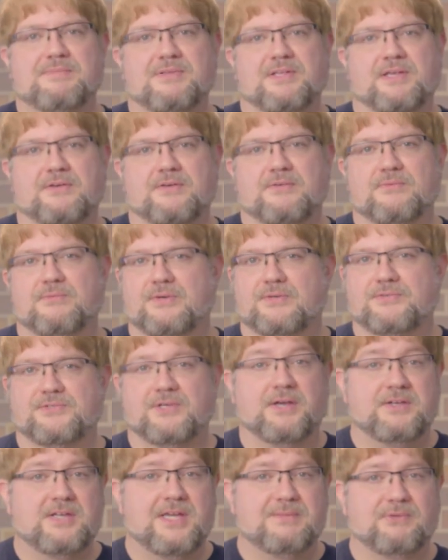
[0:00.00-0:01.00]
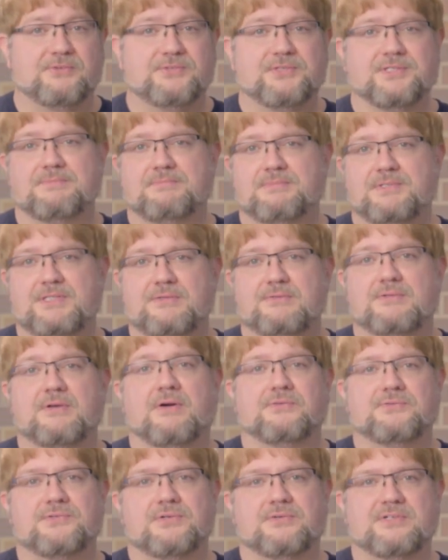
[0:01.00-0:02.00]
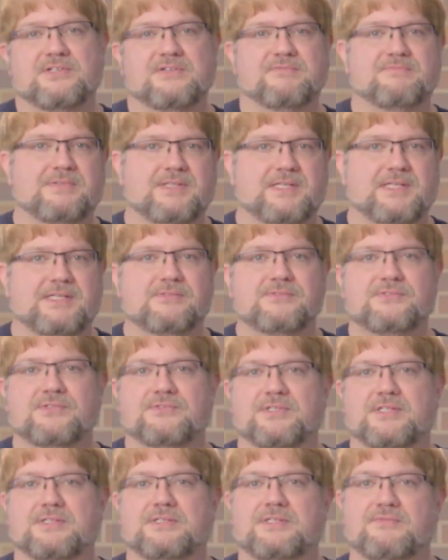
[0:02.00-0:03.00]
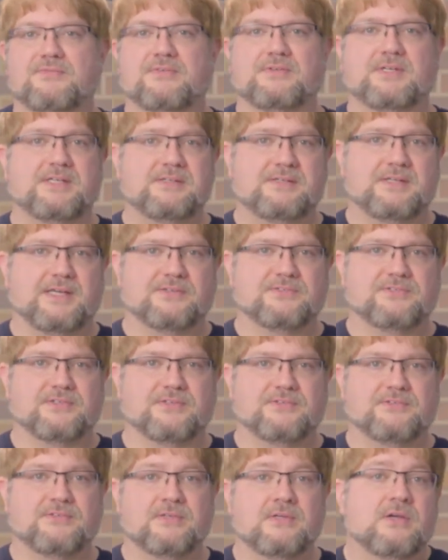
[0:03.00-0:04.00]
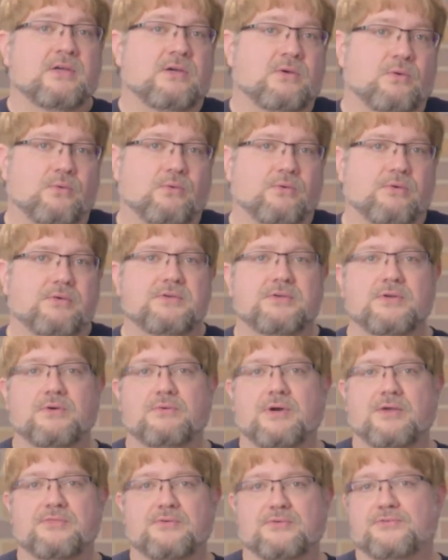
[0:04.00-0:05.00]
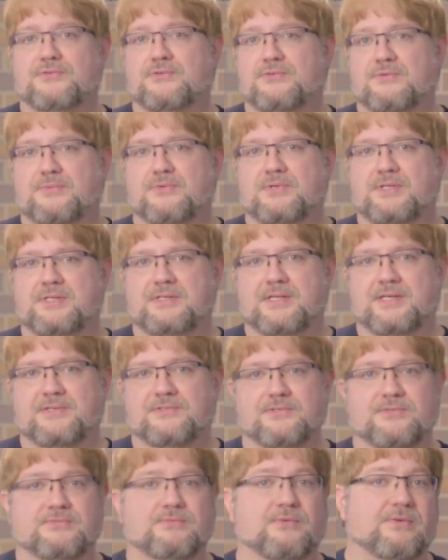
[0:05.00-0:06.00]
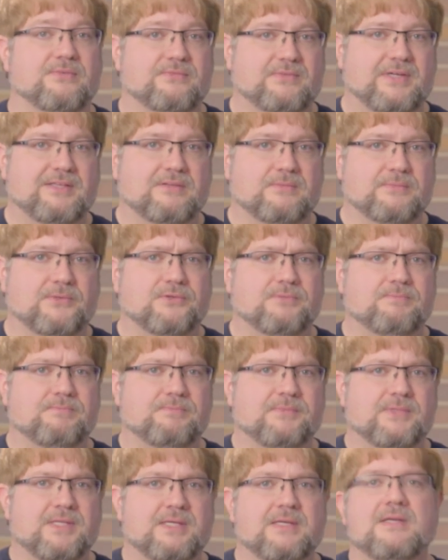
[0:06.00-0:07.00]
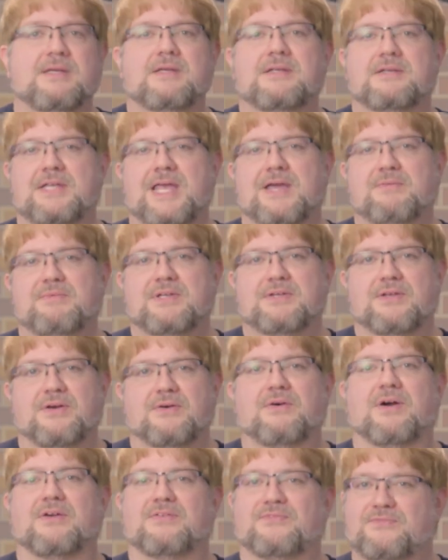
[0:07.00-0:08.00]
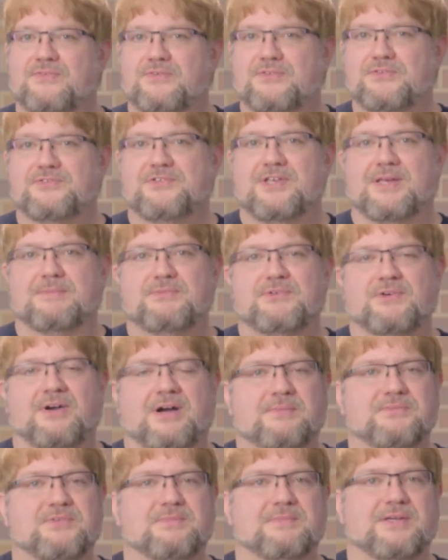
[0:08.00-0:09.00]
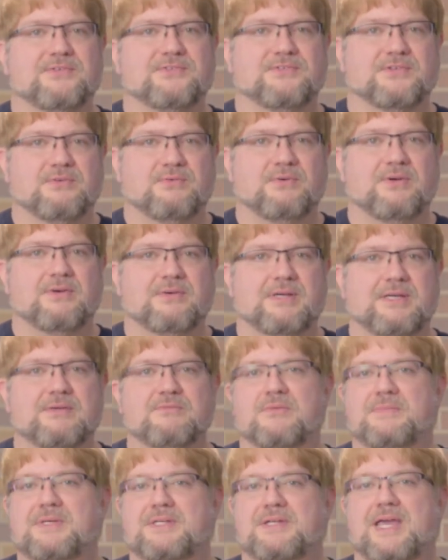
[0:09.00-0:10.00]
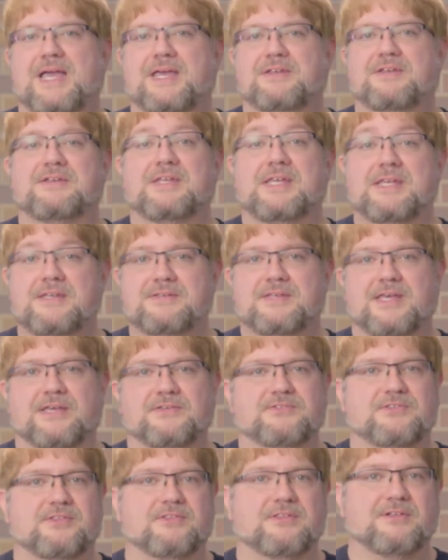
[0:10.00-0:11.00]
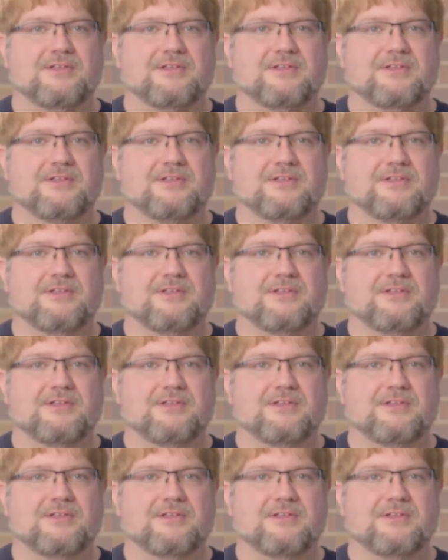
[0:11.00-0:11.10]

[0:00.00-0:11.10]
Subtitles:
planner was unable to compute alternative plans using different indexes, or no other suitable indexes were available. Now we know our first step to optimize the query will be to add an index to the